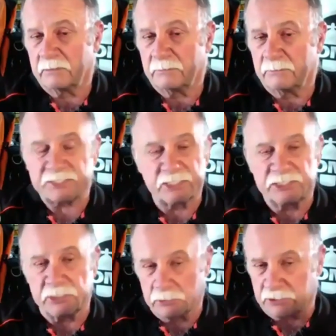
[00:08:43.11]
this
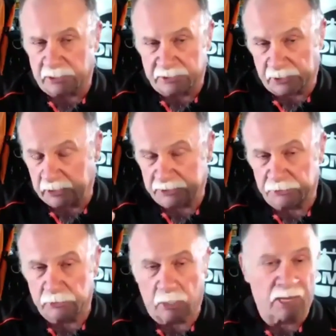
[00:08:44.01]
is useless unless
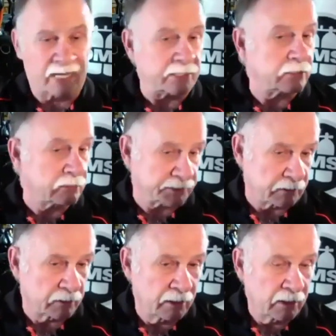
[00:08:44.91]
you know how to use it.